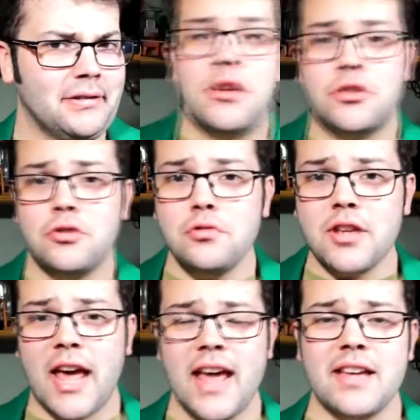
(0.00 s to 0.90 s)
Sung
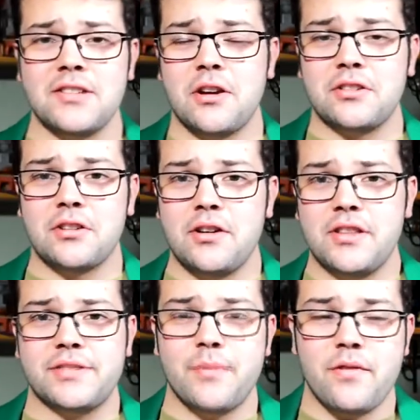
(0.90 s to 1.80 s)
Kang is also in
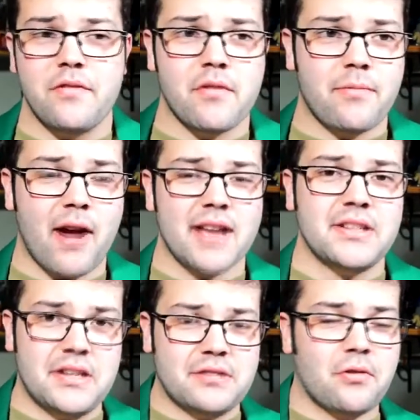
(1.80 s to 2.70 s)
this movie,
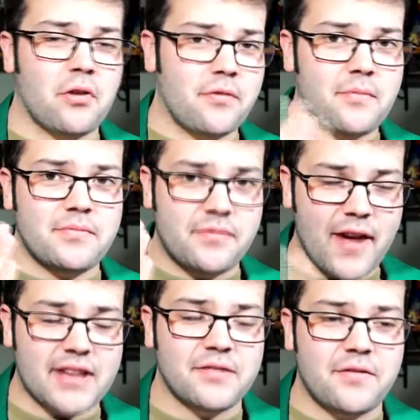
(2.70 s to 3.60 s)
reprising his role from
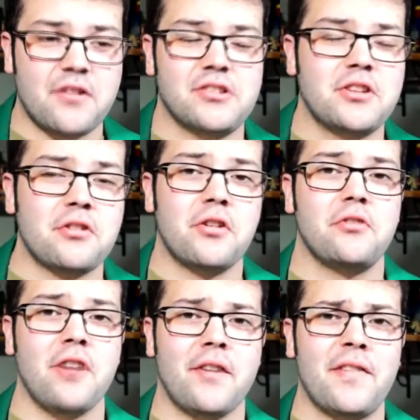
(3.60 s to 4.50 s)
Fast and Furious Tokyo
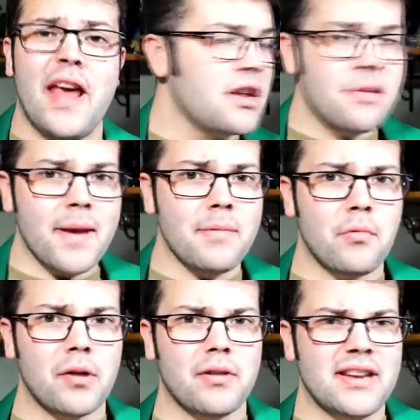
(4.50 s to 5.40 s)
Drift. Now you may be
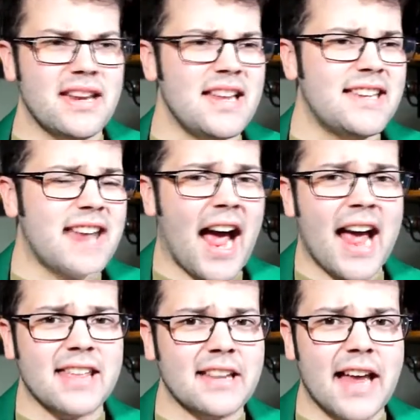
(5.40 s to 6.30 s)
wondering, didn't he
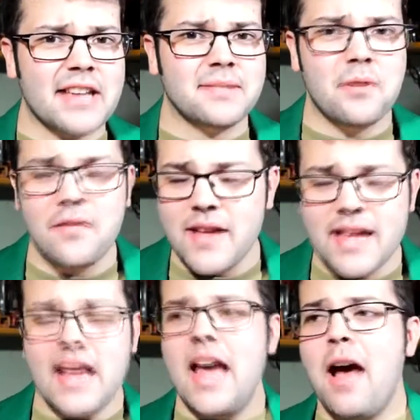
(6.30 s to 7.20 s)
die in the last movie?